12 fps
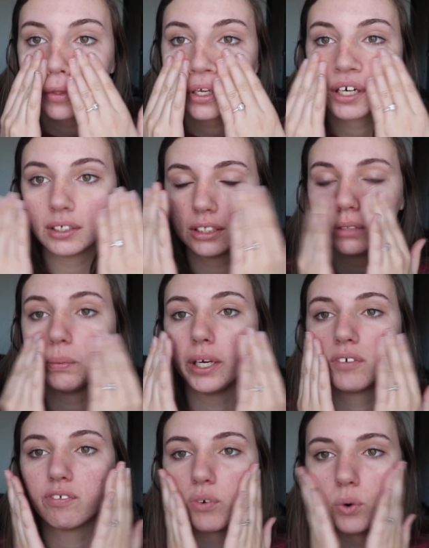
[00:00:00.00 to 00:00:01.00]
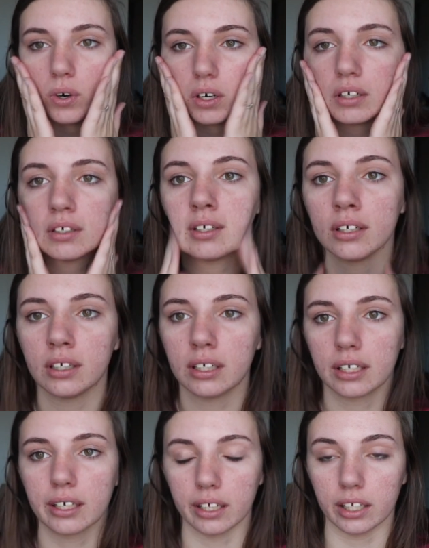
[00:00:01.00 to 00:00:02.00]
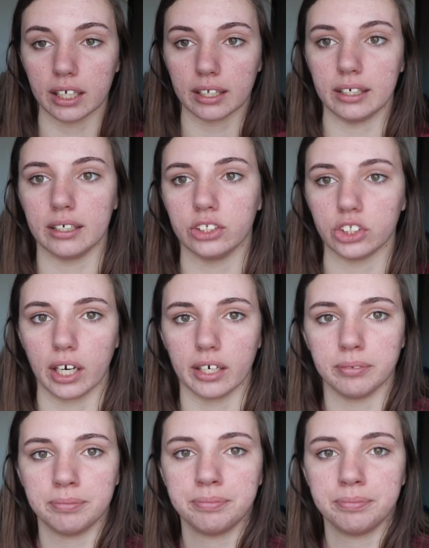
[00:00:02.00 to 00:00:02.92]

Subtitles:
because it's meant for killing the shine.